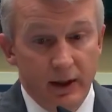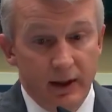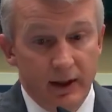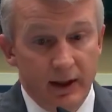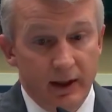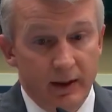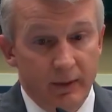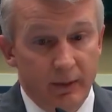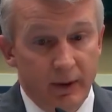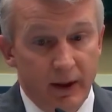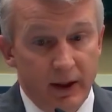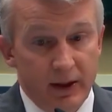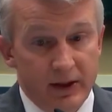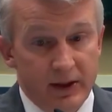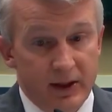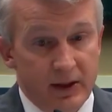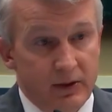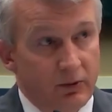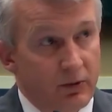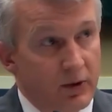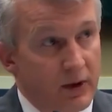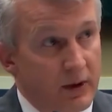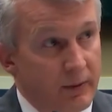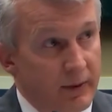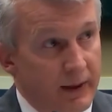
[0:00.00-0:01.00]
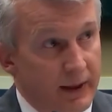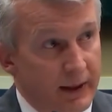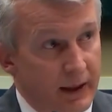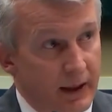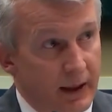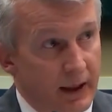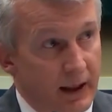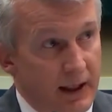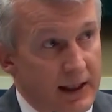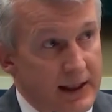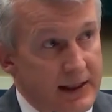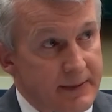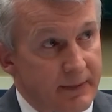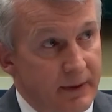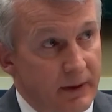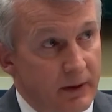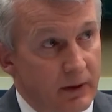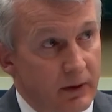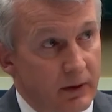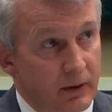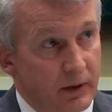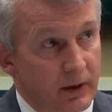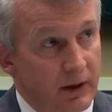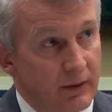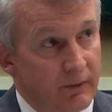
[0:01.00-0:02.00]
that the patients would be in a
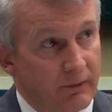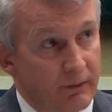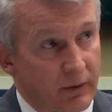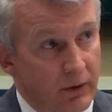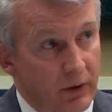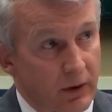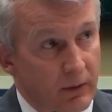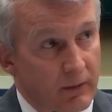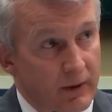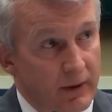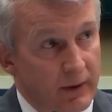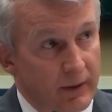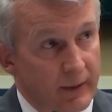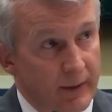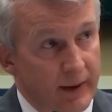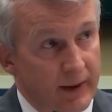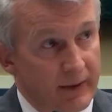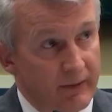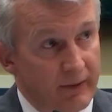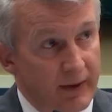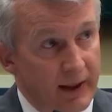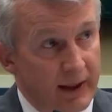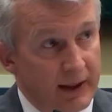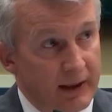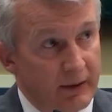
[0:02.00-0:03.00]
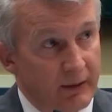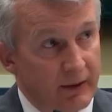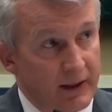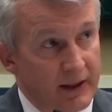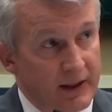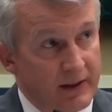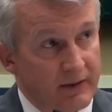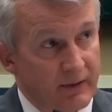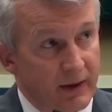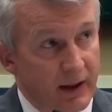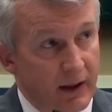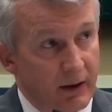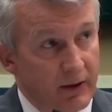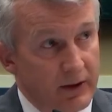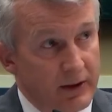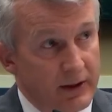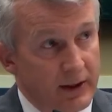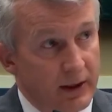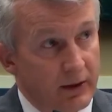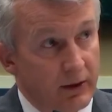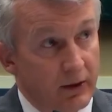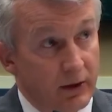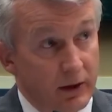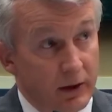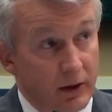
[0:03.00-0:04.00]
hospital confirmed to be infected with this virus
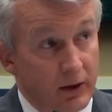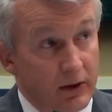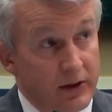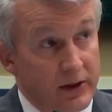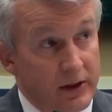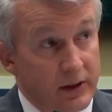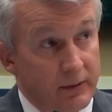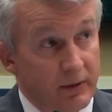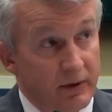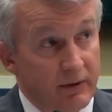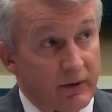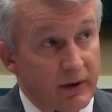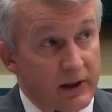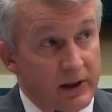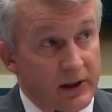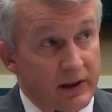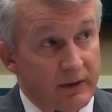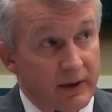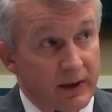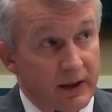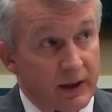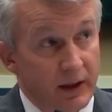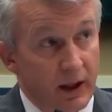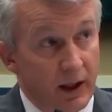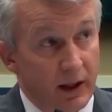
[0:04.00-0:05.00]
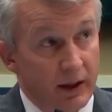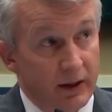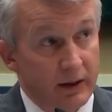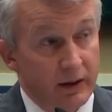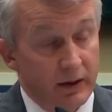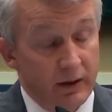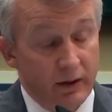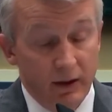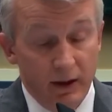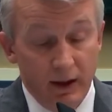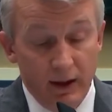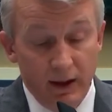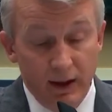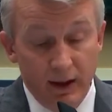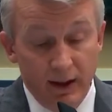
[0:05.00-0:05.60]
under close supervision of a doctor